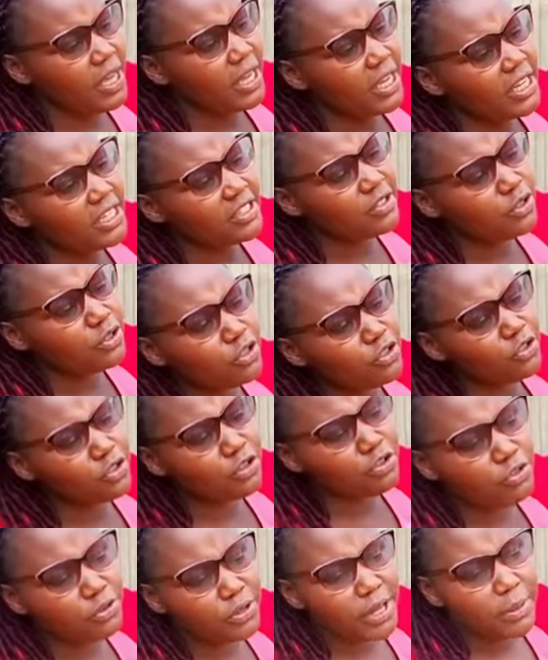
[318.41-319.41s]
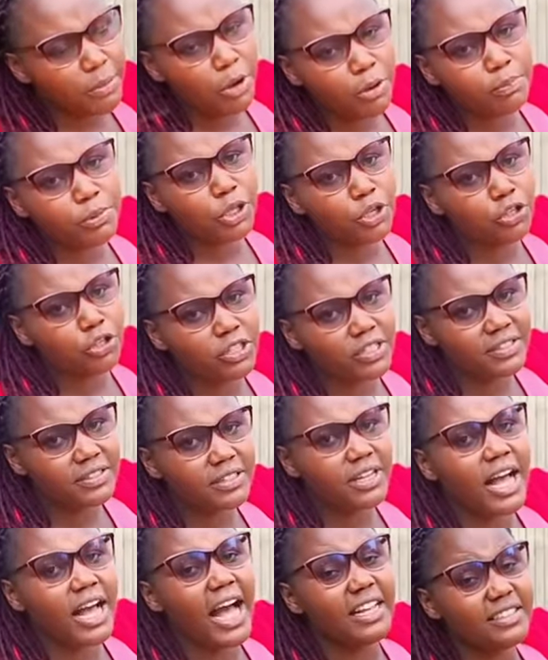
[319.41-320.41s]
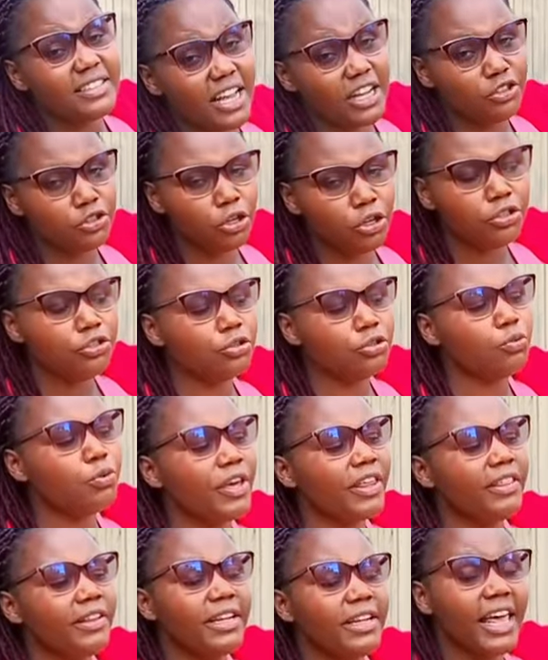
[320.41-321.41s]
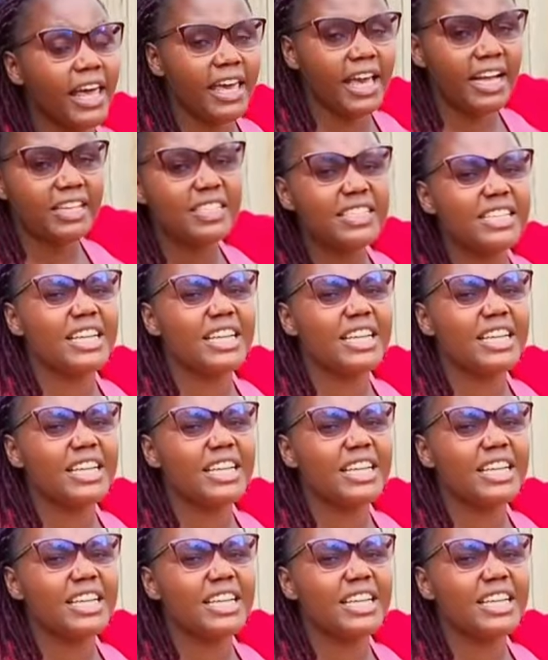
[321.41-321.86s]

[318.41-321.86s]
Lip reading: It is not so durable because, as I told you, with layers they